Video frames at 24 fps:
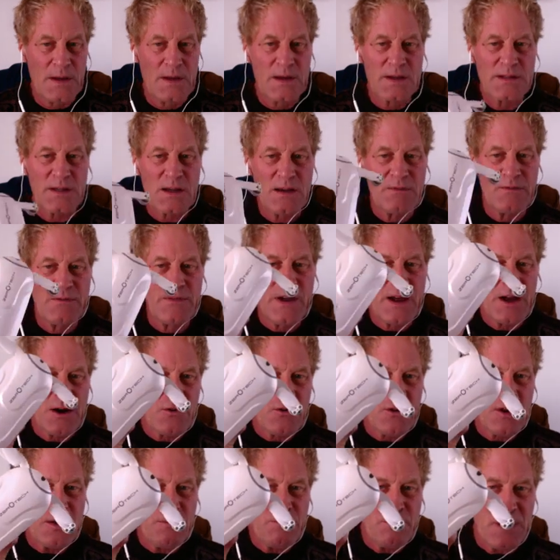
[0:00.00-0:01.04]
a
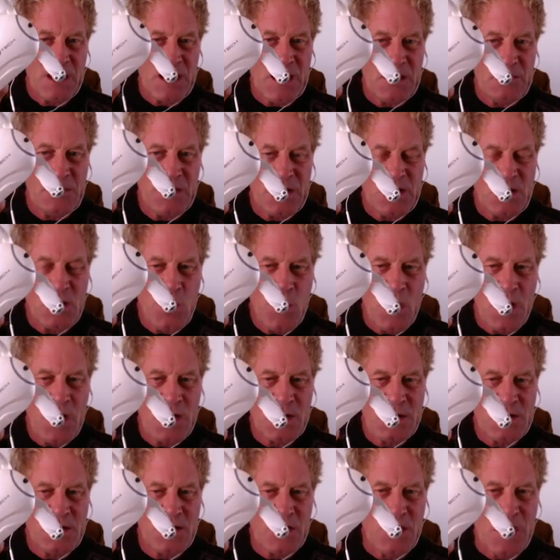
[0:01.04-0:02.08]
very baby
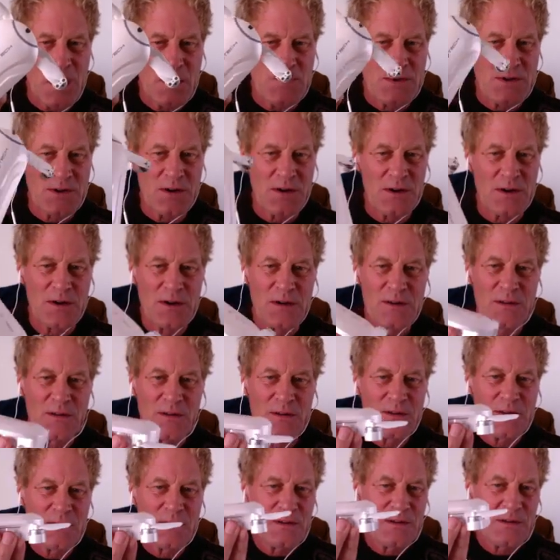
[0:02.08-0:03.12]
quadcopter.
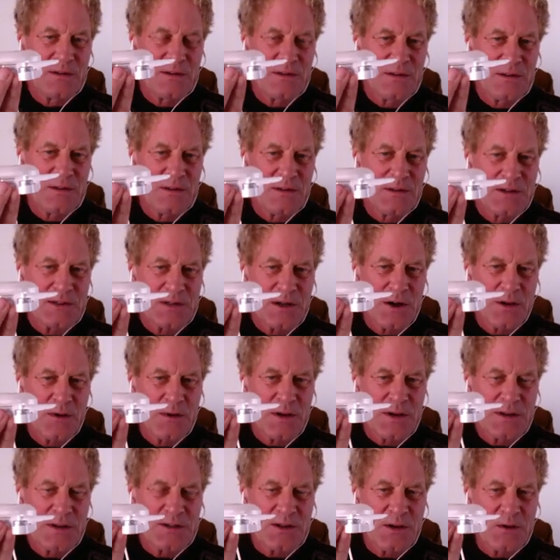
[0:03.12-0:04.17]
So
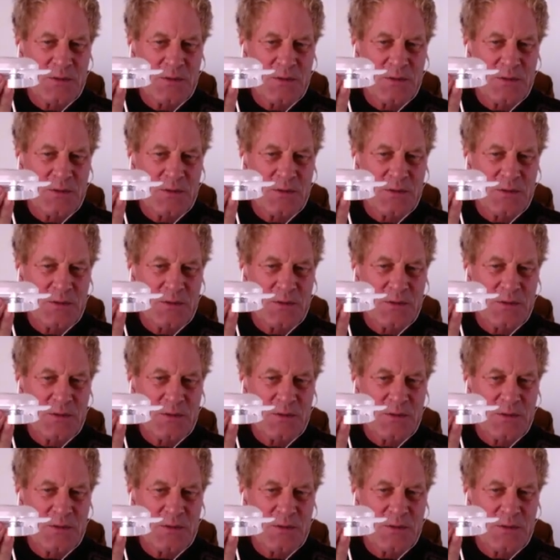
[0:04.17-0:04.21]
it's so